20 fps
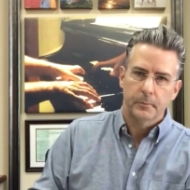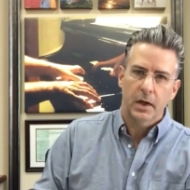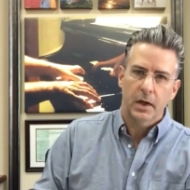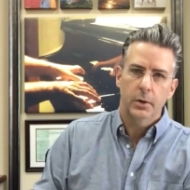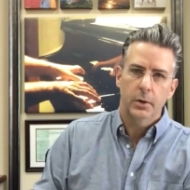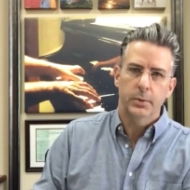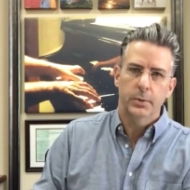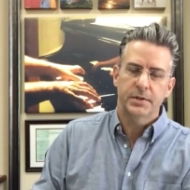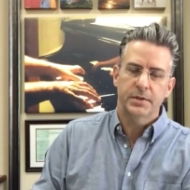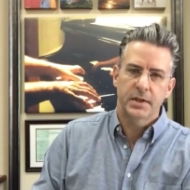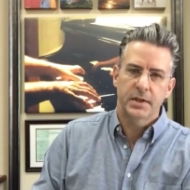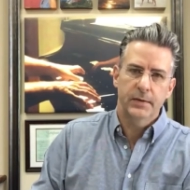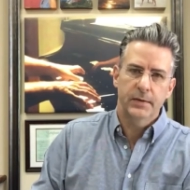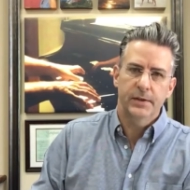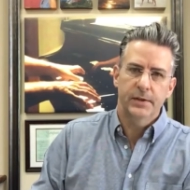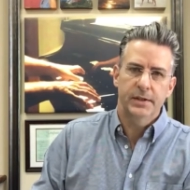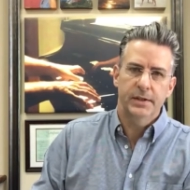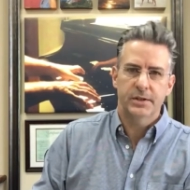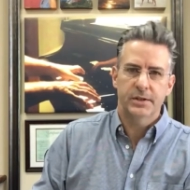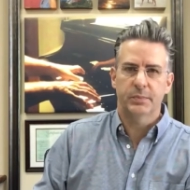who was
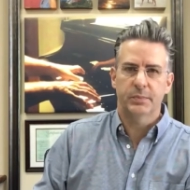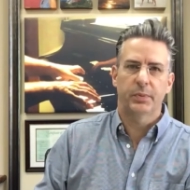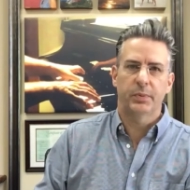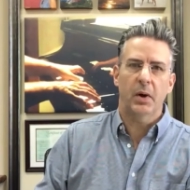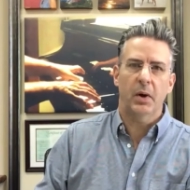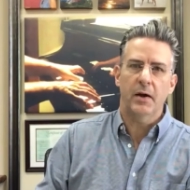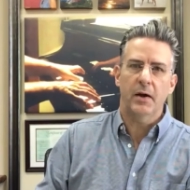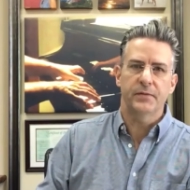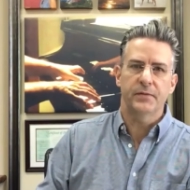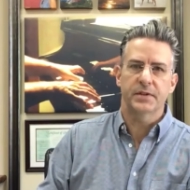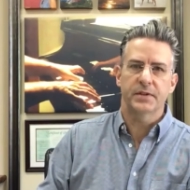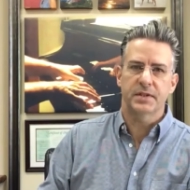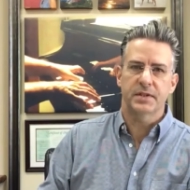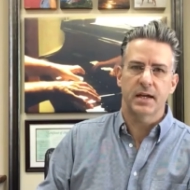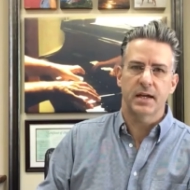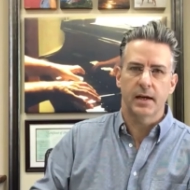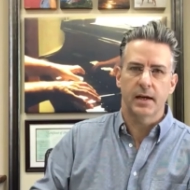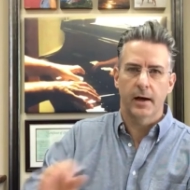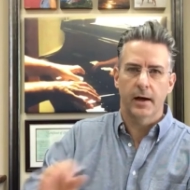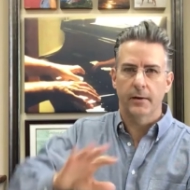given this
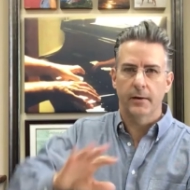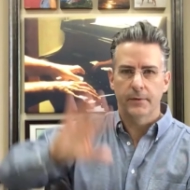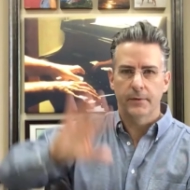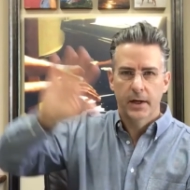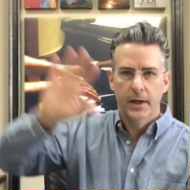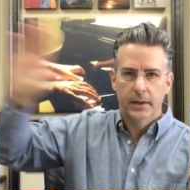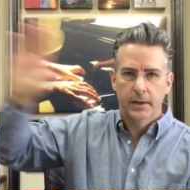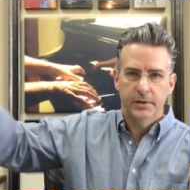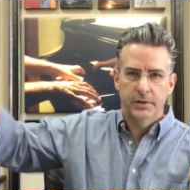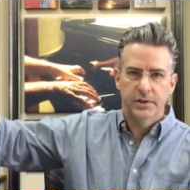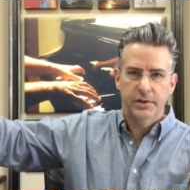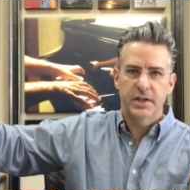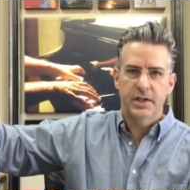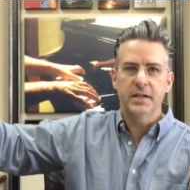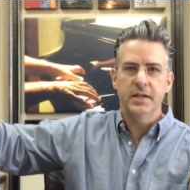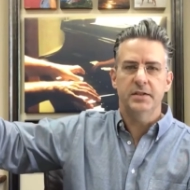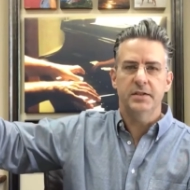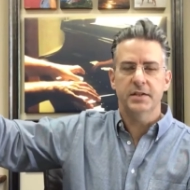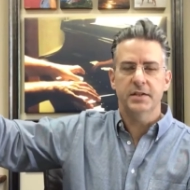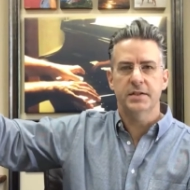prophecy of
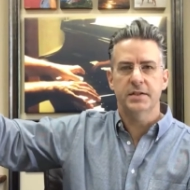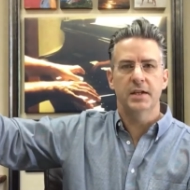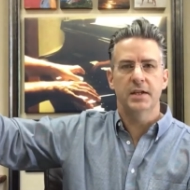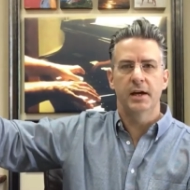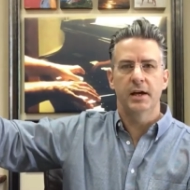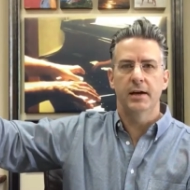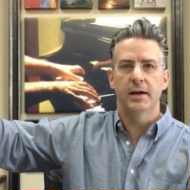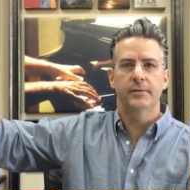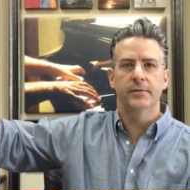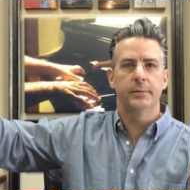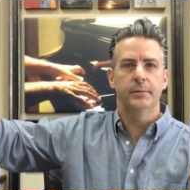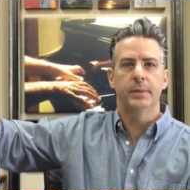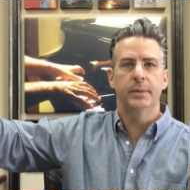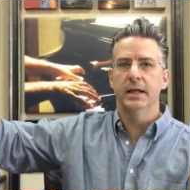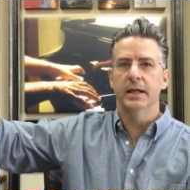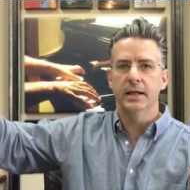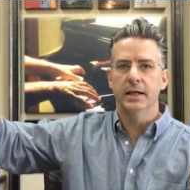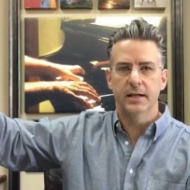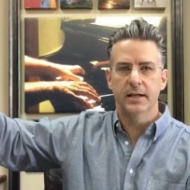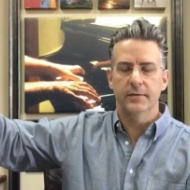Jesus in heaven
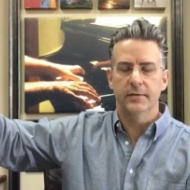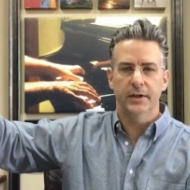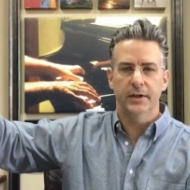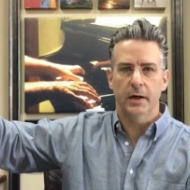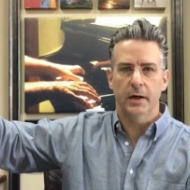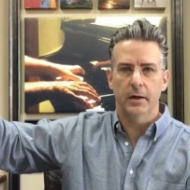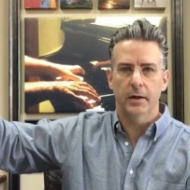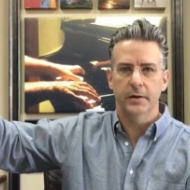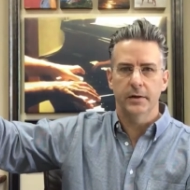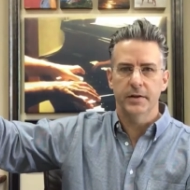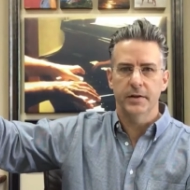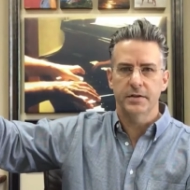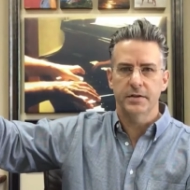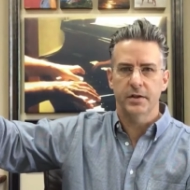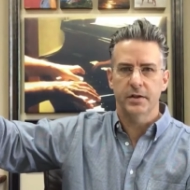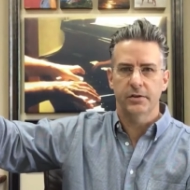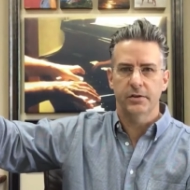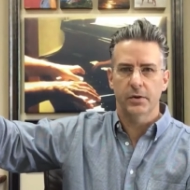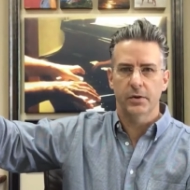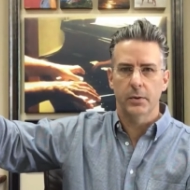being given all this
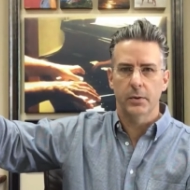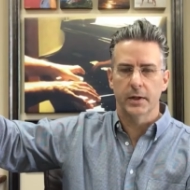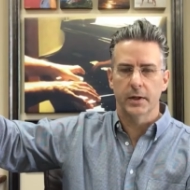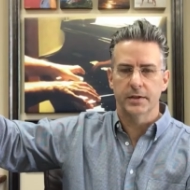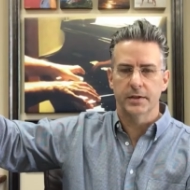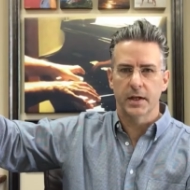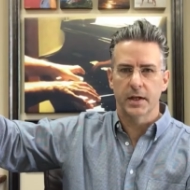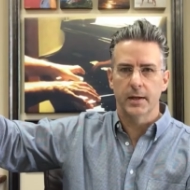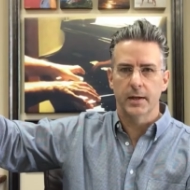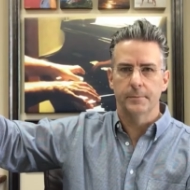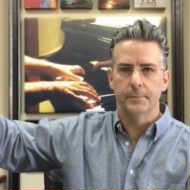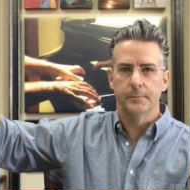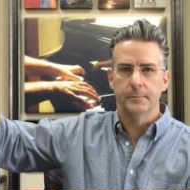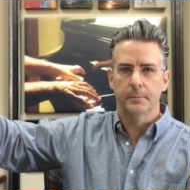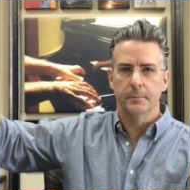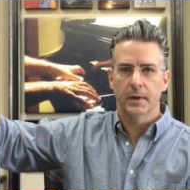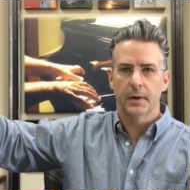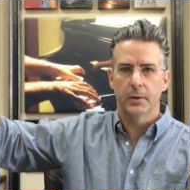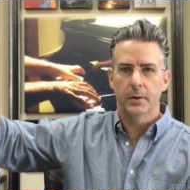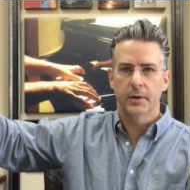authority,
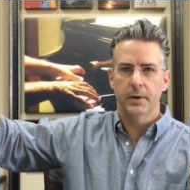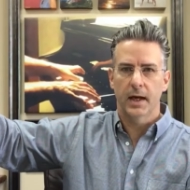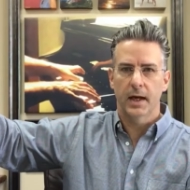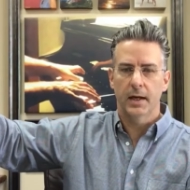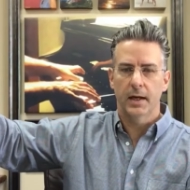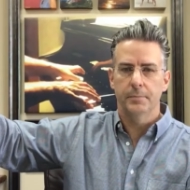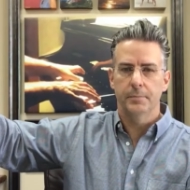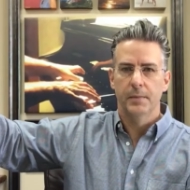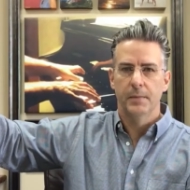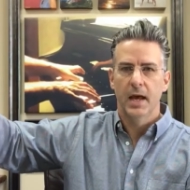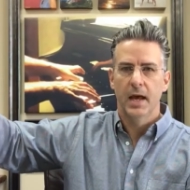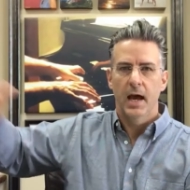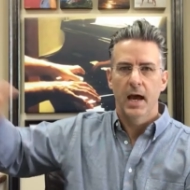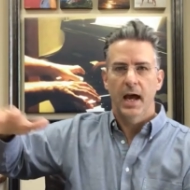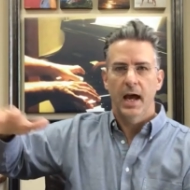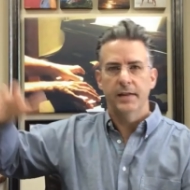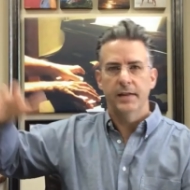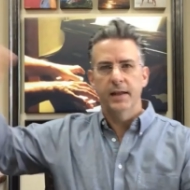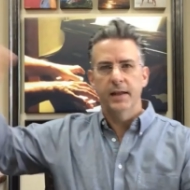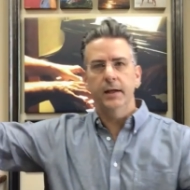okay?
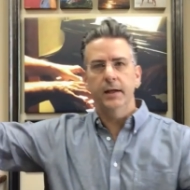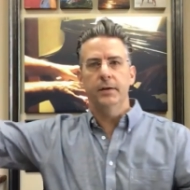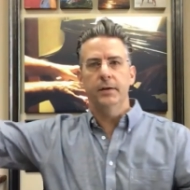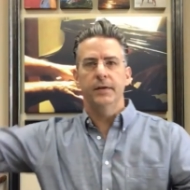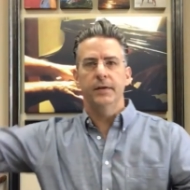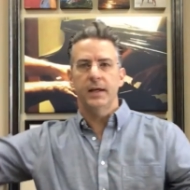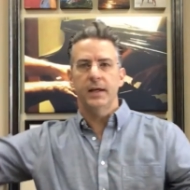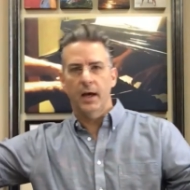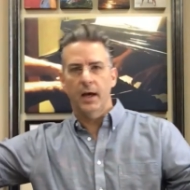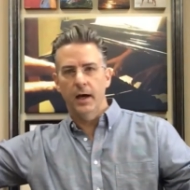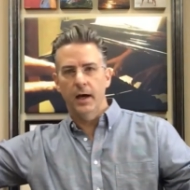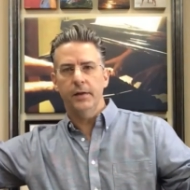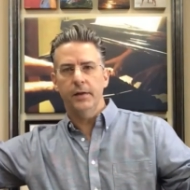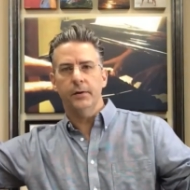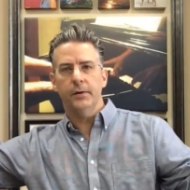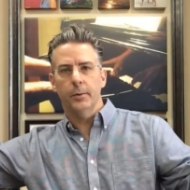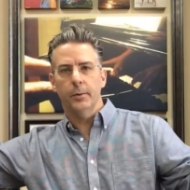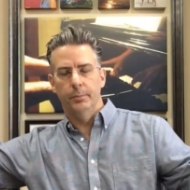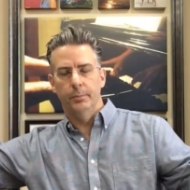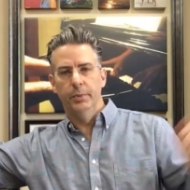And then on the
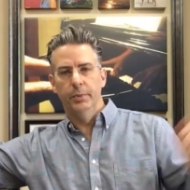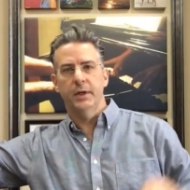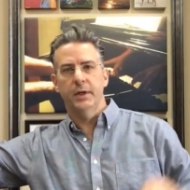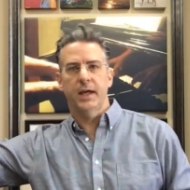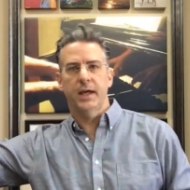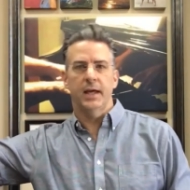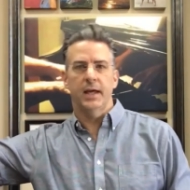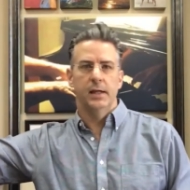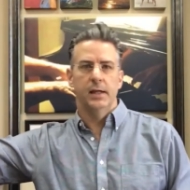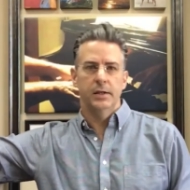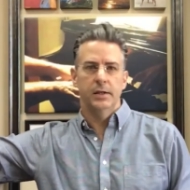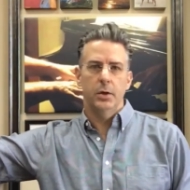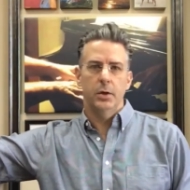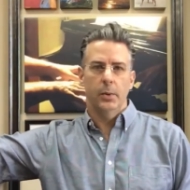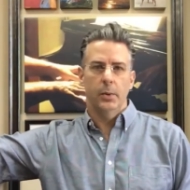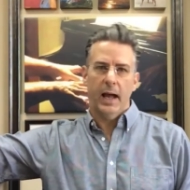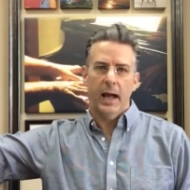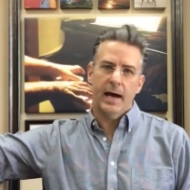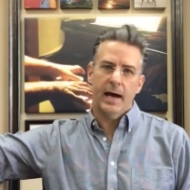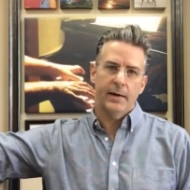other bookend, you
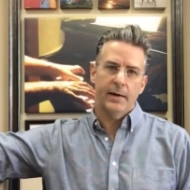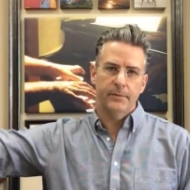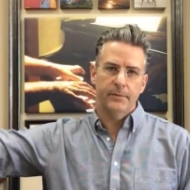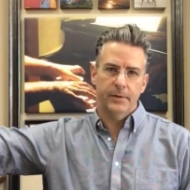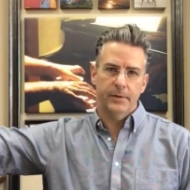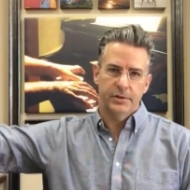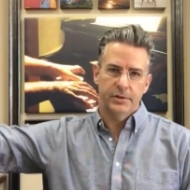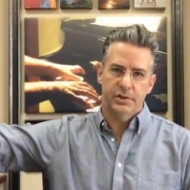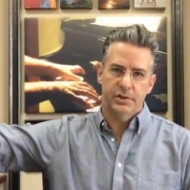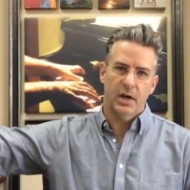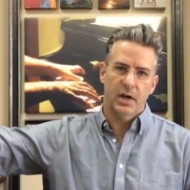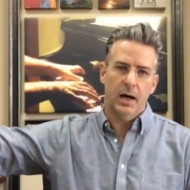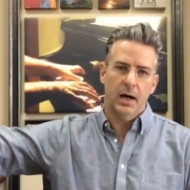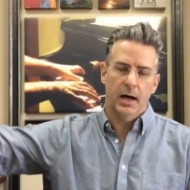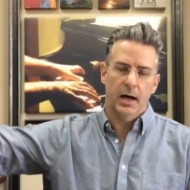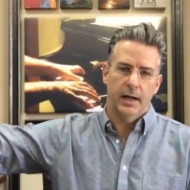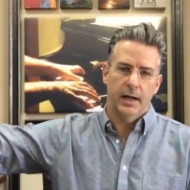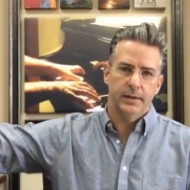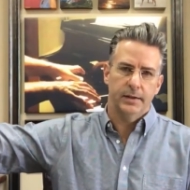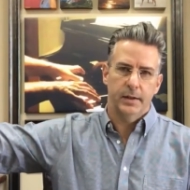have
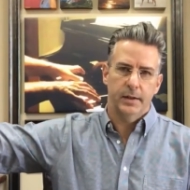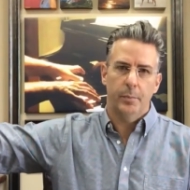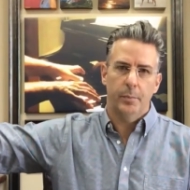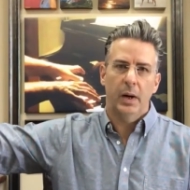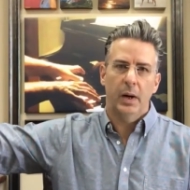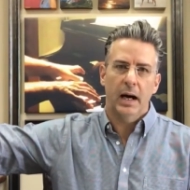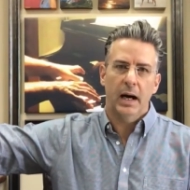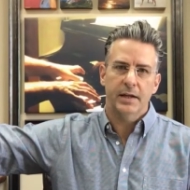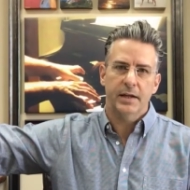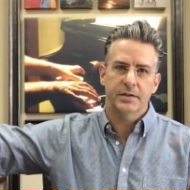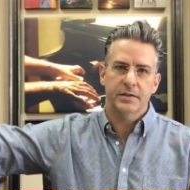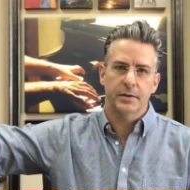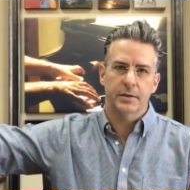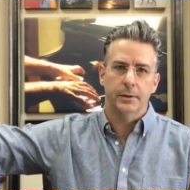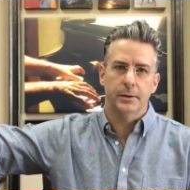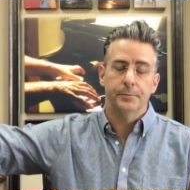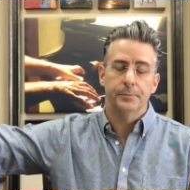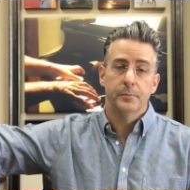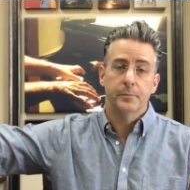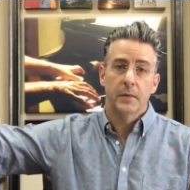John, the
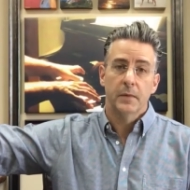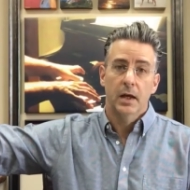apostle,